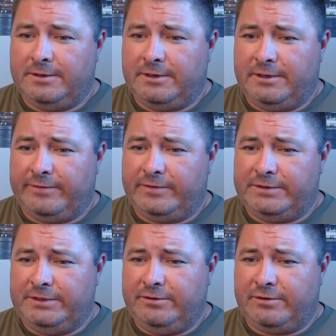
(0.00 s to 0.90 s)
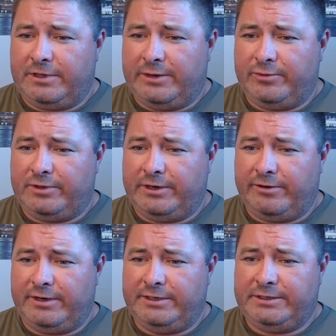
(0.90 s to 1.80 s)
I'd love to see you collab with
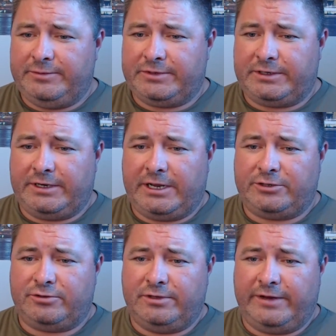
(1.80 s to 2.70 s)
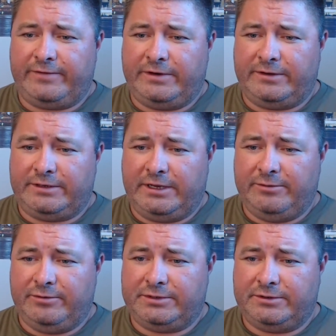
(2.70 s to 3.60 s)
Larry. He seems like a natural lefty on the
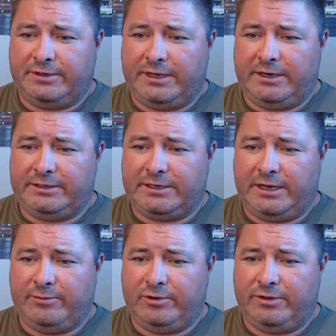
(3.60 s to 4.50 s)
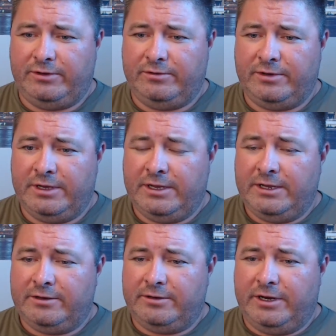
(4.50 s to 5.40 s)
table, so getting time with you
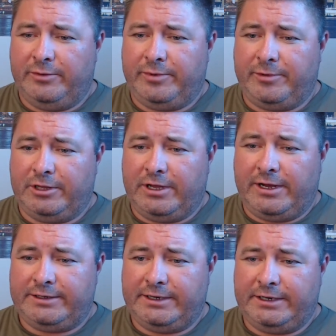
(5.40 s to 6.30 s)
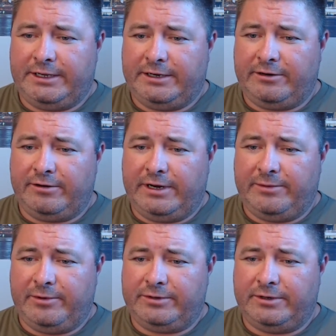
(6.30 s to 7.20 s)
could help him a lot and getting your name
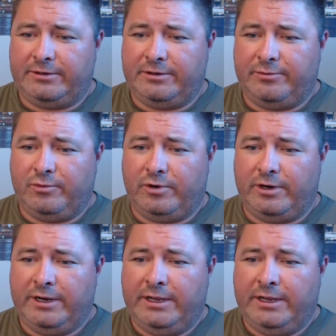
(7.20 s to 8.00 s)
out there a little more.